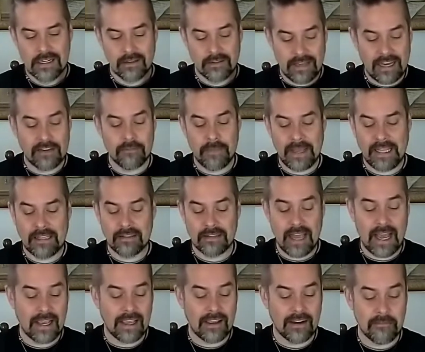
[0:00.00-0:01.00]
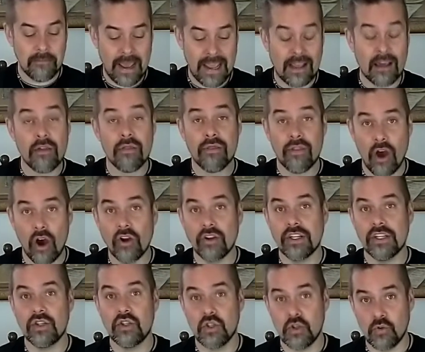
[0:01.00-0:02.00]
That means I can make
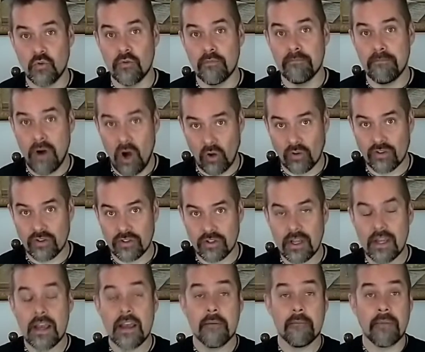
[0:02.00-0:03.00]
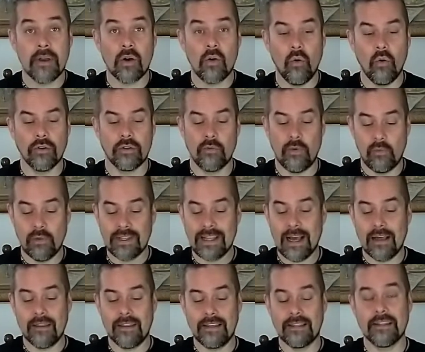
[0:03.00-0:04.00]
32 pots because we will
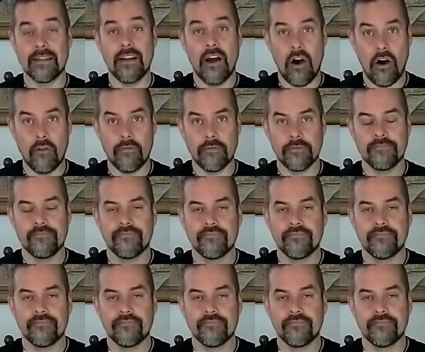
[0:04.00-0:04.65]
cut these in half.